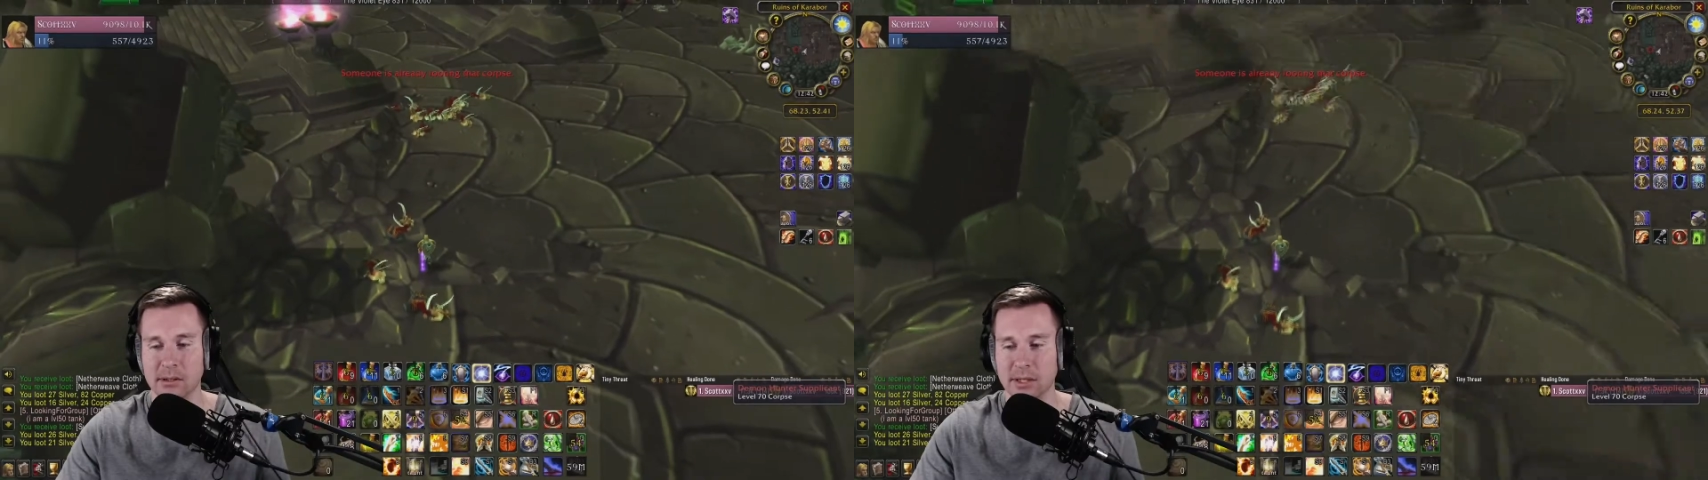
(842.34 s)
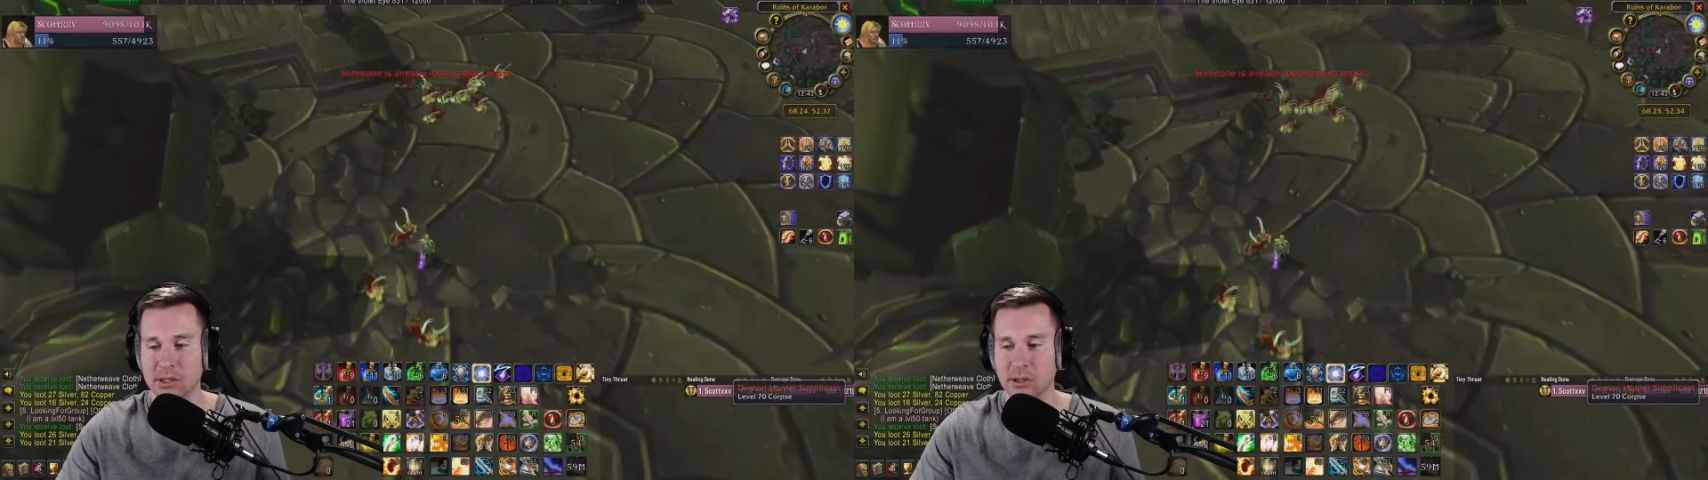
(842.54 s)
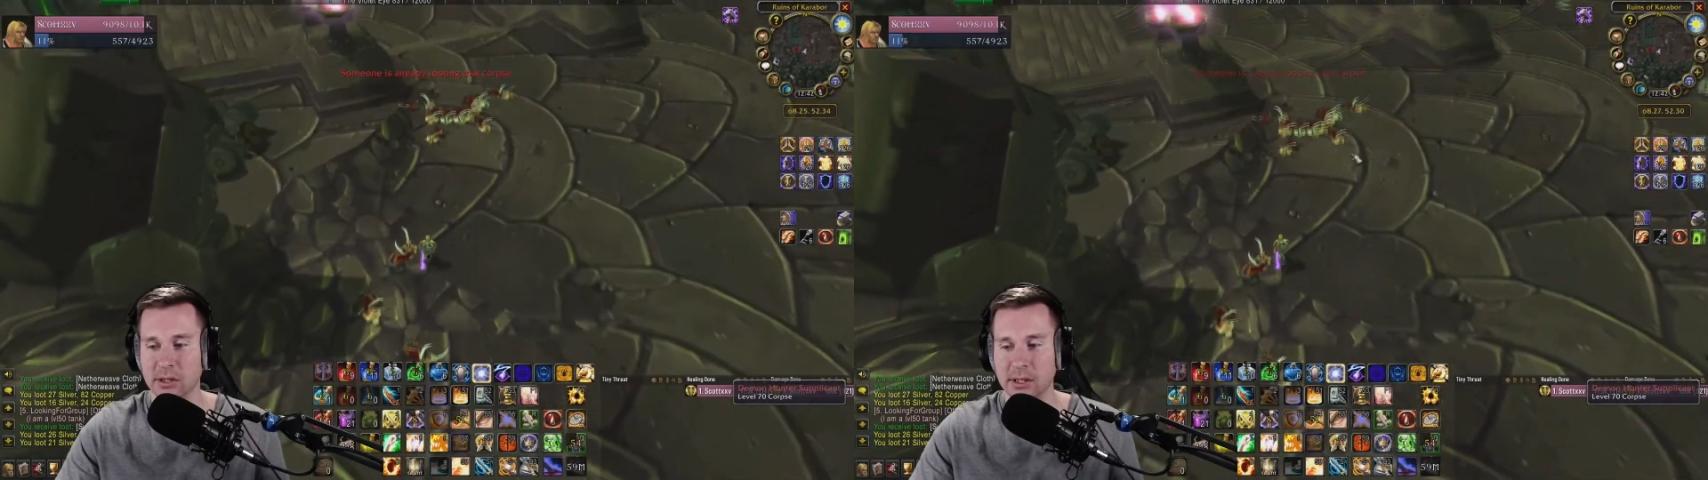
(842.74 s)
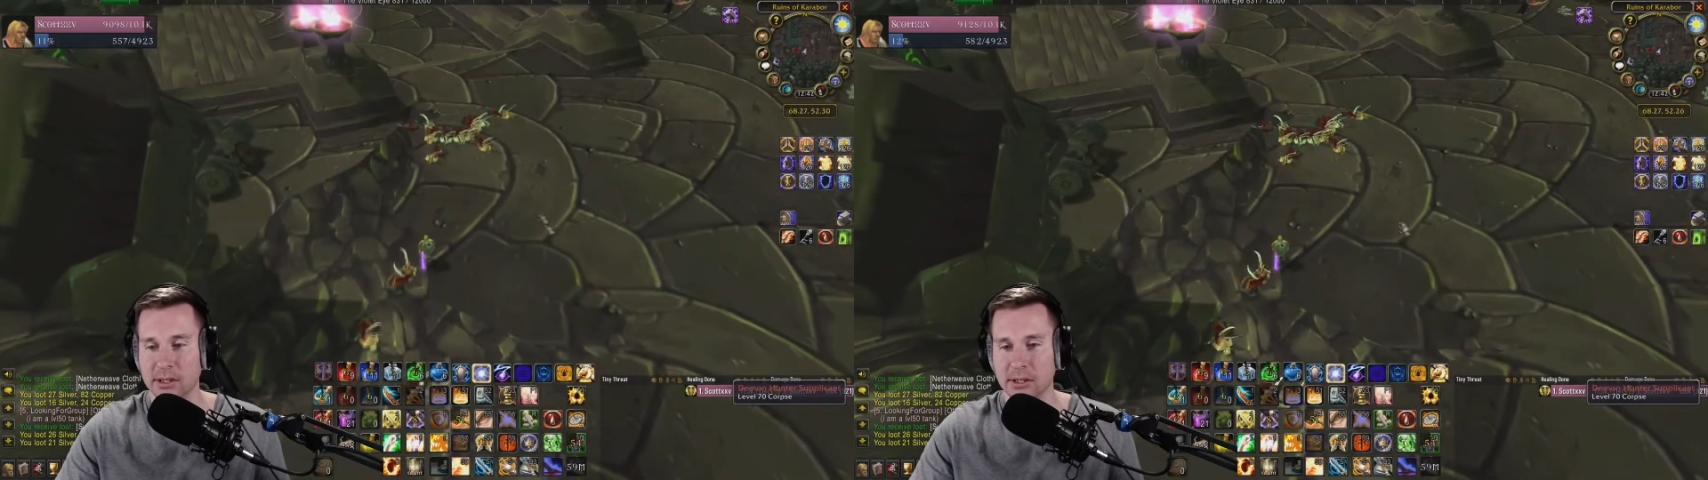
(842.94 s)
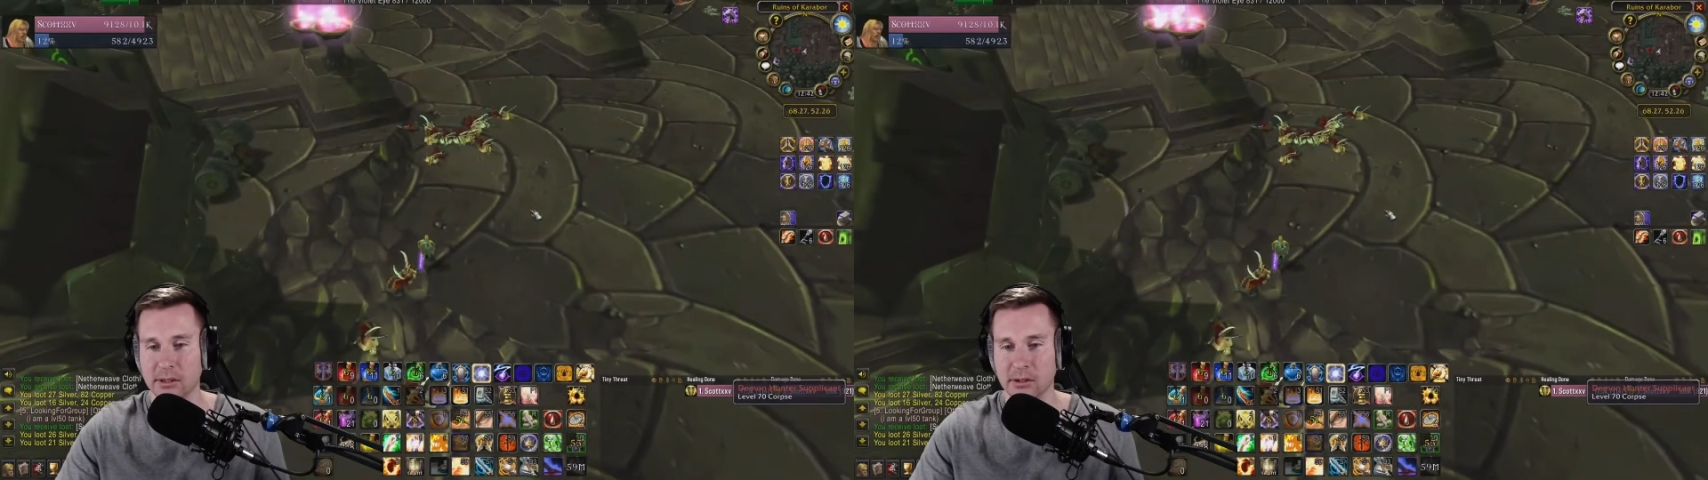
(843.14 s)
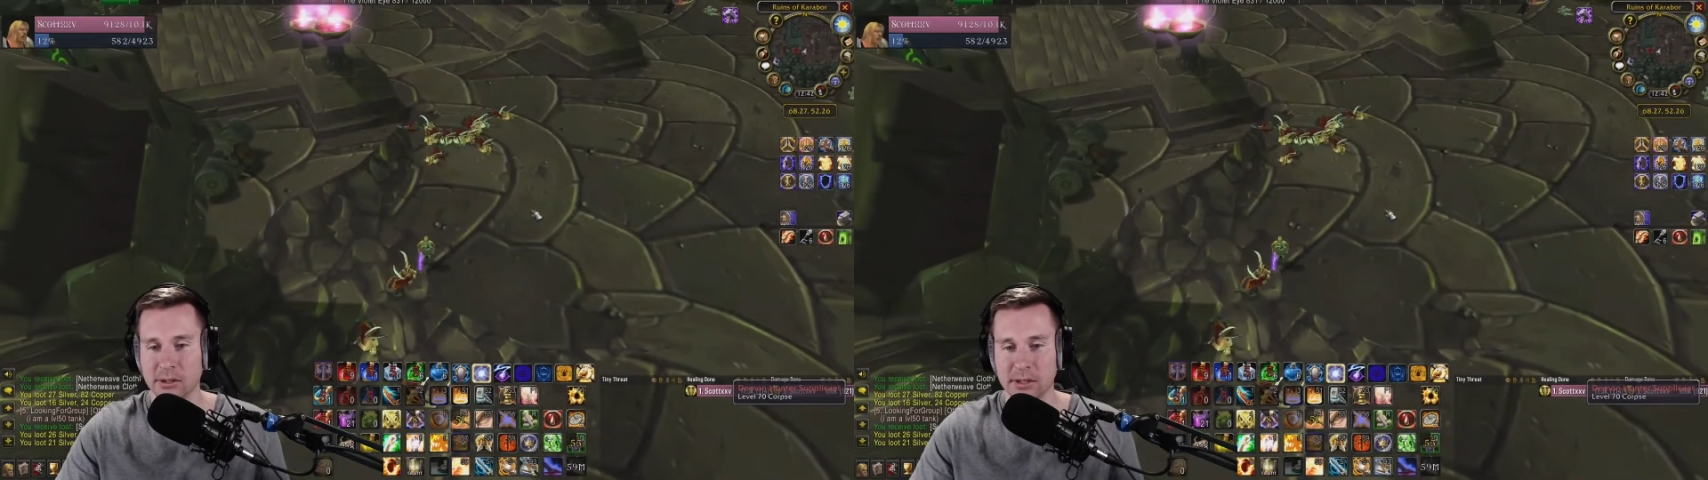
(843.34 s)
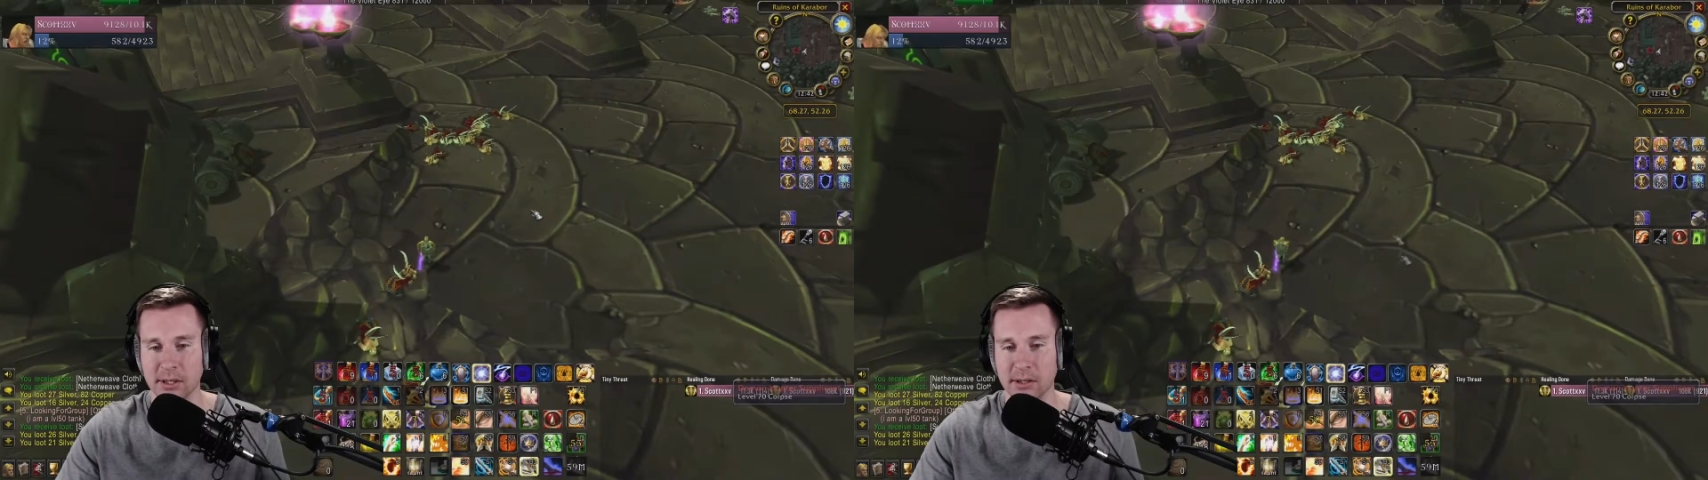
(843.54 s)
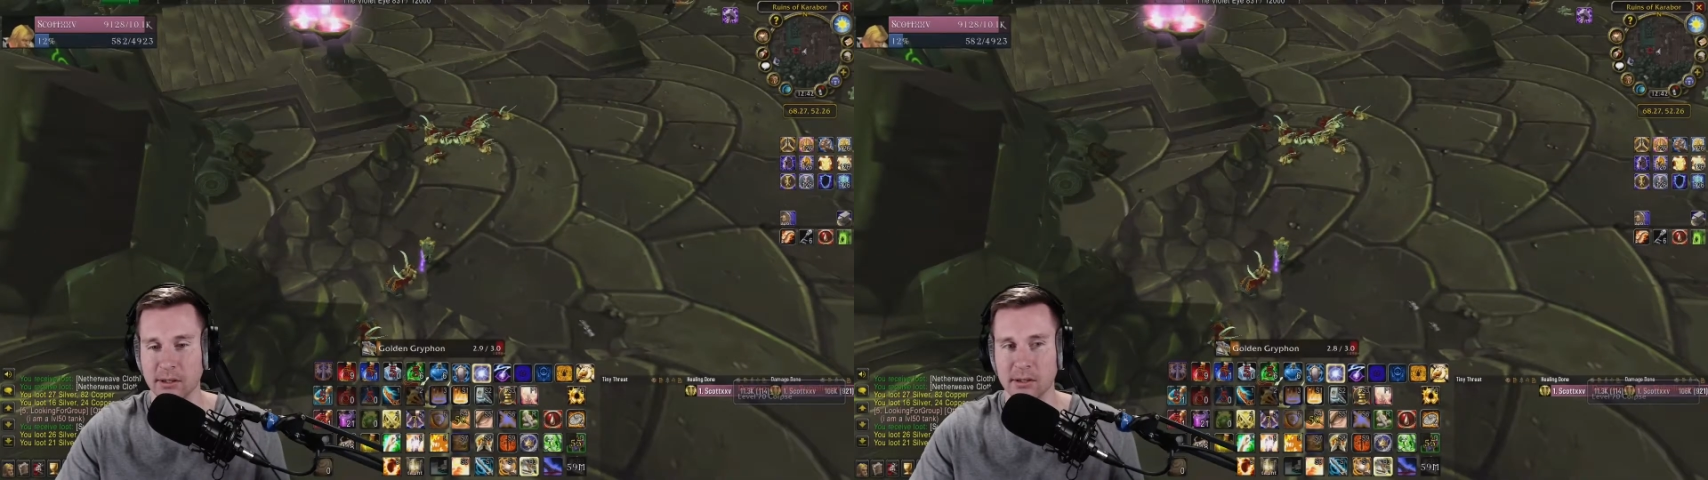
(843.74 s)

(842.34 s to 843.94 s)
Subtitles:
It's hard to say.